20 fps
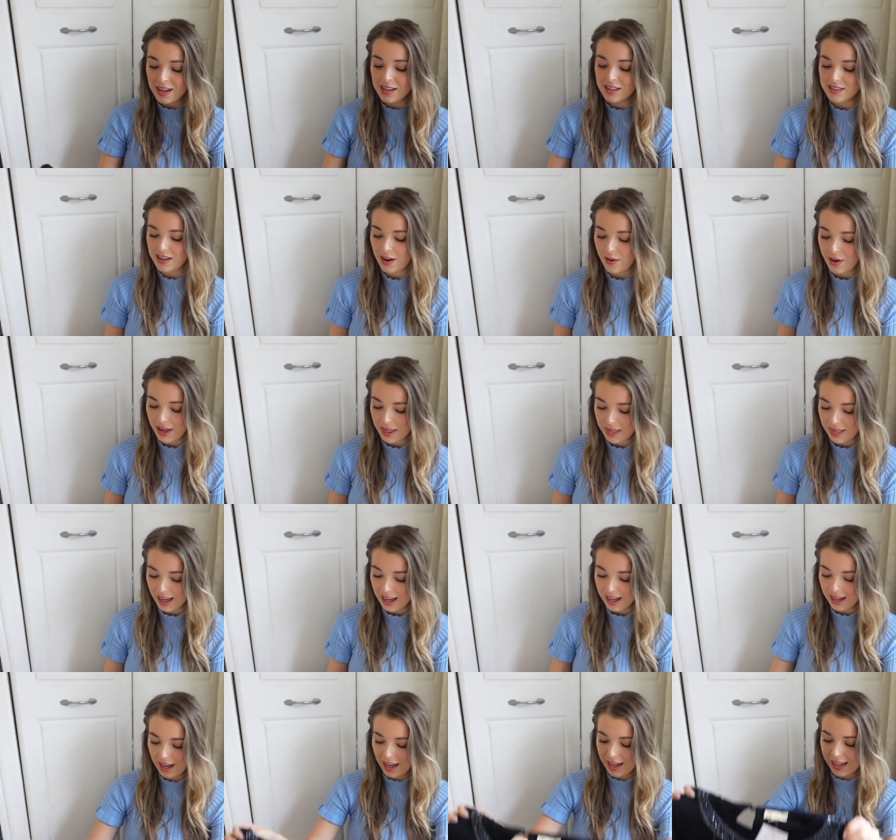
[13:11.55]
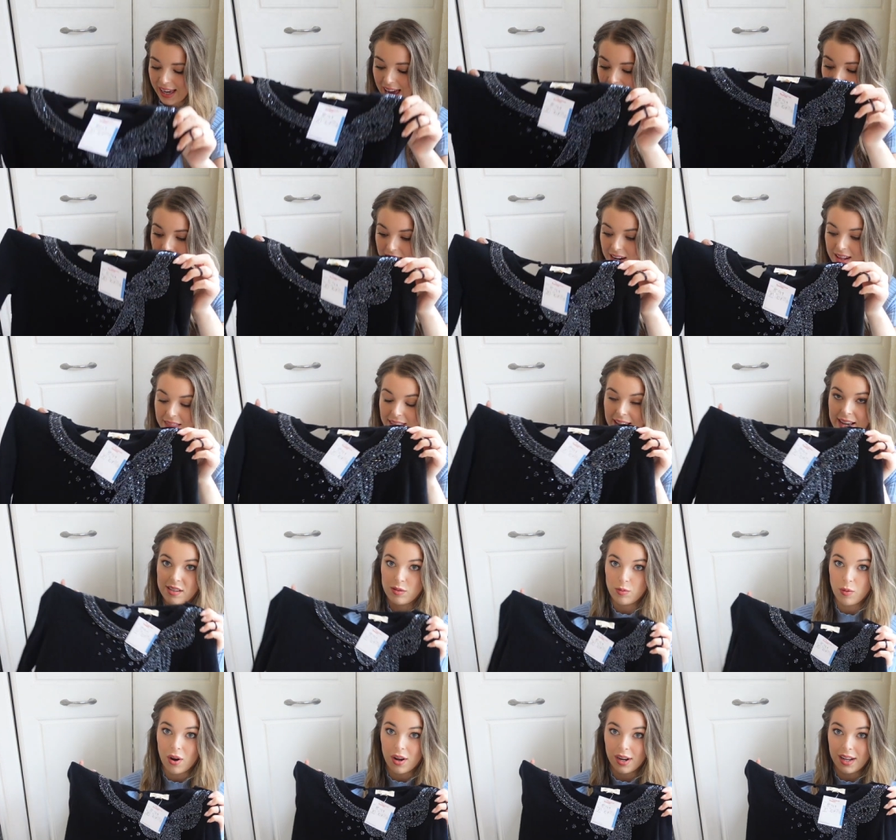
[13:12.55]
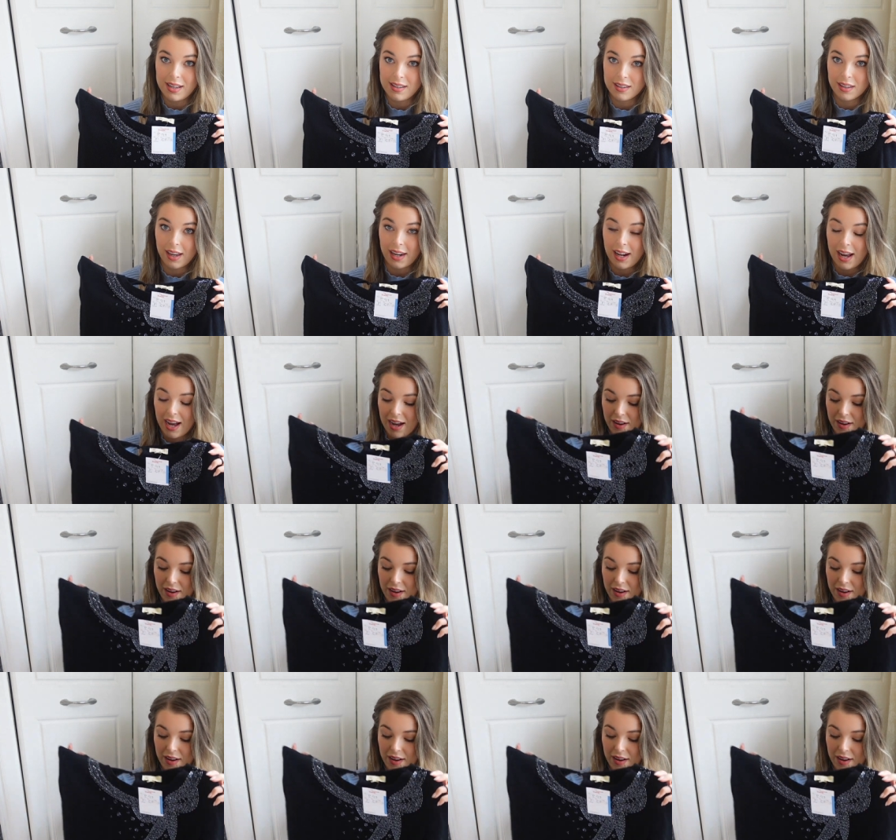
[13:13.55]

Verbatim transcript: So I think again this one is going to